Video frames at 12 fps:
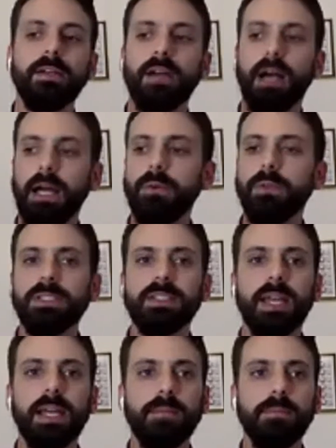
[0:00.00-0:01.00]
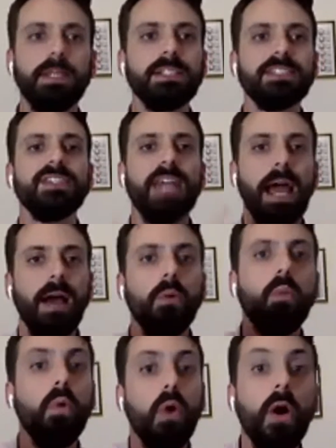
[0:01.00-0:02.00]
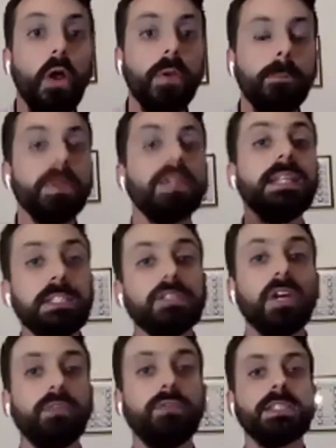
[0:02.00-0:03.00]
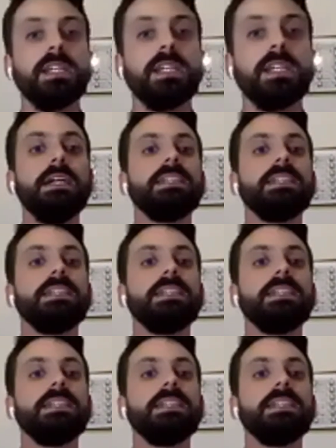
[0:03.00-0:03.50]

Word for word: I would say, because now one police officer